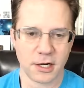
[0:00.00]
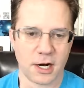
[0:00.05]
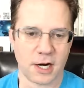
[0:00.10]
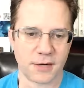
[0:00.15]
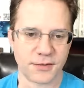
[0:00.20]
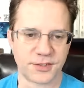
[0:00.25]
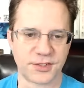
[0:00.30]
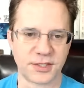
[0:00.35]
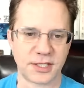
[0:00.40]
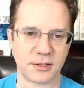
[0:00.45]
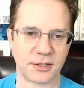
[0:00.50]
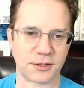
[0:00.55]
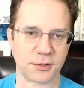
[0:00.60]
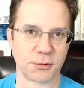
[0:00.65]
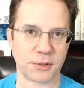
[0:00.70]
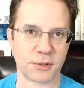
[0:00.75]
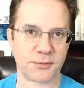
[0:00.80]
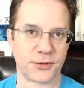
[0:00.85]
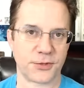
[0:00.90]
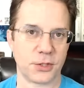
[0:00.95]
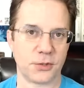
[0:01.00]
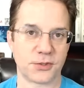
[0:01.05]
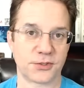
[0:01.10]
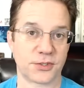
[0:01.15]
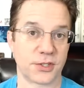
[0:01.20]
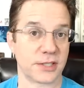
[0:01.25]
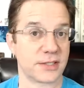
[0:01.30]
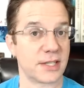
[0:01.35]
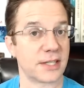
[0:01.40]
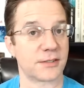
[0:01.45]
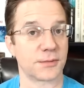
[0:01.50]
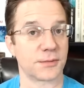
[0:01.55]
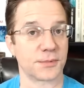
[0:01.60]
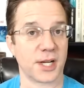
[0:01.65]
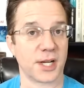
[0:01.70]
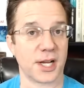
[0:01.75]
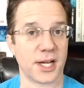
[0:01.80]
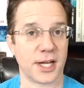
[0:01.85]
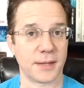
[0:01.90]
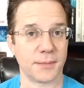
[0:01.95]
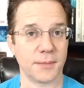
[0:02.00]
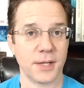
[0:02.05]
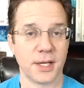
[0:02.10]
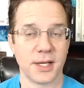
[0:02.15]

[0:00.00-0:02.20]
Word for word: Obviously, the review is going to take some time.